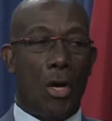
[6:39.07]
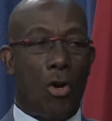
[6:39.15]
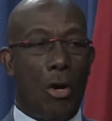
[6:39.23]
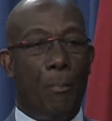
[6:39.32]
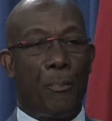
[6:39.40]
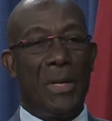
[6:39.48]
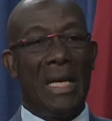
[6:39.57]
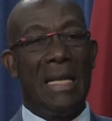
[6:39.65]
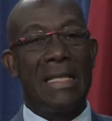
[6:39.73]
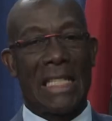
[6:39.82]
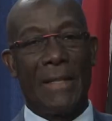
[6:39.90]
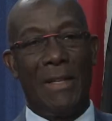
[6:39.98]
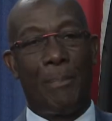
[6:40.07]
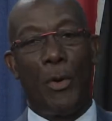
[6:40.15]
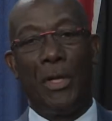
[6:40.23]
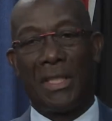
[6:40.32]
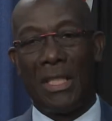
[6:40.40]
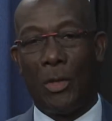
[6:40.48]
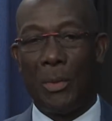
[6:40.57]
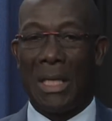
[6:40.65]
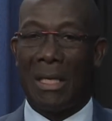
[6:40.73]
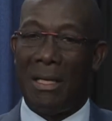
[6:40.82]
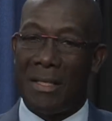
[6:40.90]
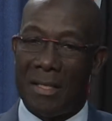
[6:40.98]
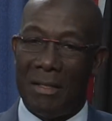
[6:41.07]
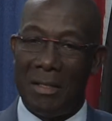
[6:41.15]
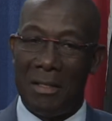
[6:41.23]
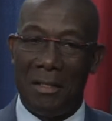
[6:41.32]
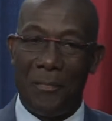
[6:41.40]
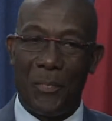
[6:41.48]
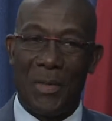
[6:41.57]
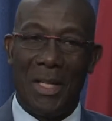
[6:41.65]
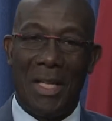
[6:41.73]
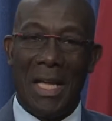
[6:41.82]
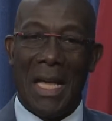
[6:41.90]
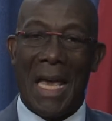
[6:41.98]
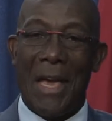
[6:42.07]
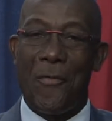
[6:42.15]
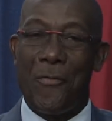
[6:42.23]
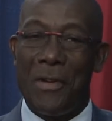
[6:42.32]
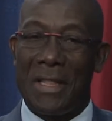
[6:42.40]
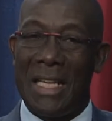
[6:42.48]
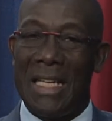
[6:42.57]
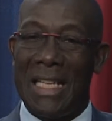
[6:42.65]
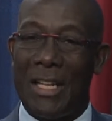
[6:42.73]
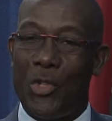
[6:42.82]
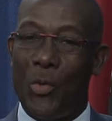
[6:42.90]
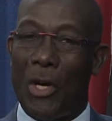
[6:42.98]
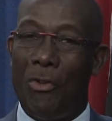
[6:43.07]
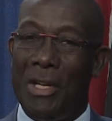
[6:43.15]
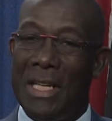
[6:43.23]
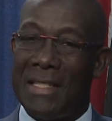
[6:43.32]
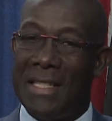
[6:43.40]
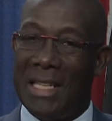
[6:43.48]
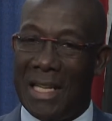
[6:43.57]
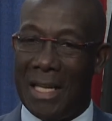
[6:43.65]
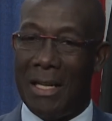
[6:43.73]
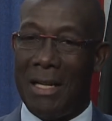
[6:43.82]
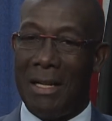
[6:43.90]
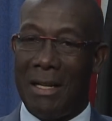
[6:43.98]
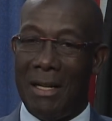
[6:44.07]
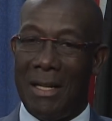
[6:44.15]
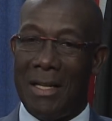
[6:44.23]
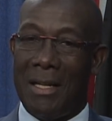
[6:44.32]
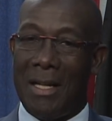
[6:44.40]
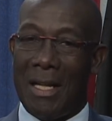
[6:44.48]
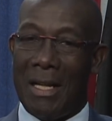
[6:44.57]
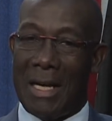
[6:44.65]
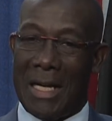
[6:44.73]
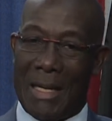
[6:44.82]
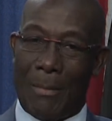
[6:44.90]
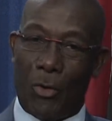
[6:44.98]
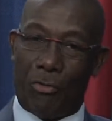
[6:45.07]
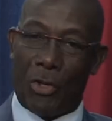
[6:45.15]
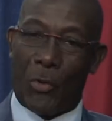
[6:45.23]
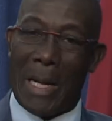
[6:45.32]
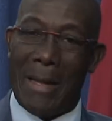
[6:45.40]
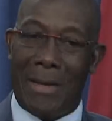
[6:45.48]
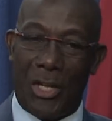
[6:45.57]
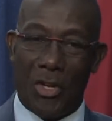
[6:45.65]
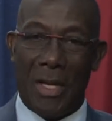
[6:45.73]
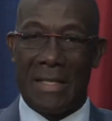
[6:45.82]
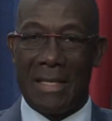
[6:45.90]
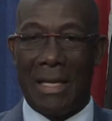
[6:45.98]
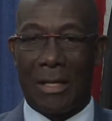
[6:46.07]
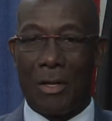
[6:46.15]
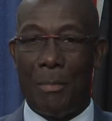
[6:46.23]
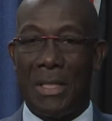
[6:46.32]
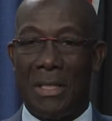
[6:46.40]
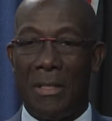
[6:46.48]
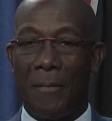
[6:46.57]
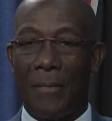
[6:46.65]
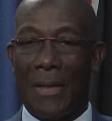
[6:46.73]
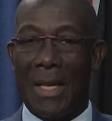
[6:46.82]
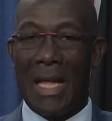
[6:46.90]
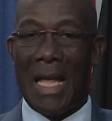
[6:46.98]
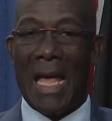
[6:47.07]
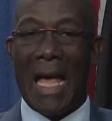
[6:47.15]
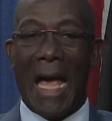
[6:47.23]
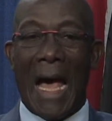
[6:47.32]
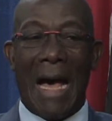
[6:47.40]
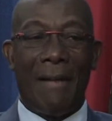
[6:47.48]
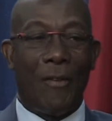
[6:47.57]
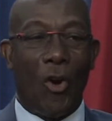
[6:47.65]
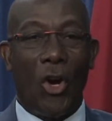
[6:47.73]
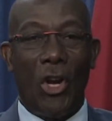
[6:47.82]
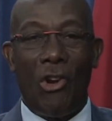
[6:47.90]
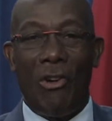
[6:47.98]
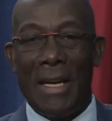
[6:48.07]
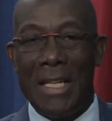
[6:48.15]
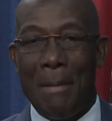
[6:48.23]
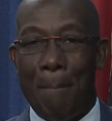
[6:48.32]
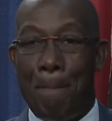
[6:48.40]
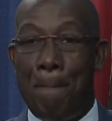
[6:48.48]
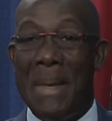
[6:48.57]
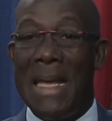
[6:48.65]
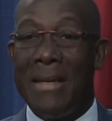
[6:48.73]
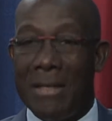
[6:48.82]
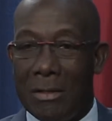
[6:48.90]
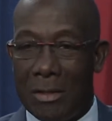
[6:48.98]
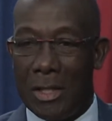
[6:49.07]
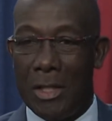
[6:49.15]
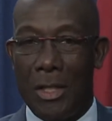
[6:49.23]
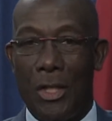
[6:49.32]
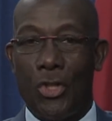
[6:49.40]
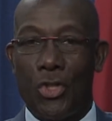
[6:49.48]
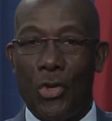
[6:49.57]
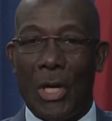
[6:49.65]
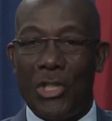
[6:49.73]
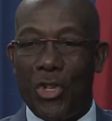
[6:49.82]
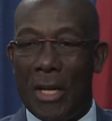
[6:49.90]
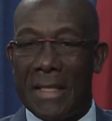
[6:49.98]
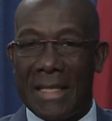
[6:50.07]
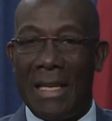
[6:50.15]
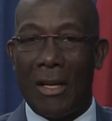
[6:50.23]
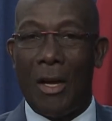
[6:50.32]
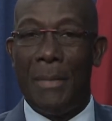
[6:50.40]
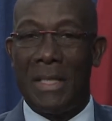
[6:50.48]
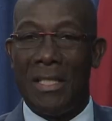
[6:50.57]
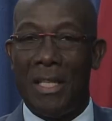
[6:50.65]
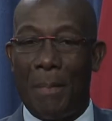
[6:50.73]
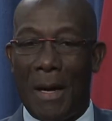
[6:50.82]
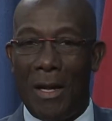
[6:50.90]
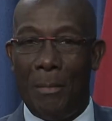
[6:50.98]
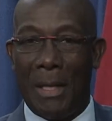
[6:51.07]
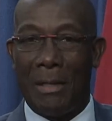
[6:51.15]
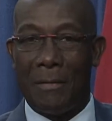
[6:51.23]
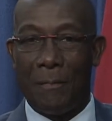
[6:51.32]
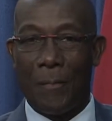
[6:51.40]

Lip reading: comprehensively pointed out that, listen, everything that you are raising here and about requiring a joint select committee have already been to a joint select committee in the Parliament.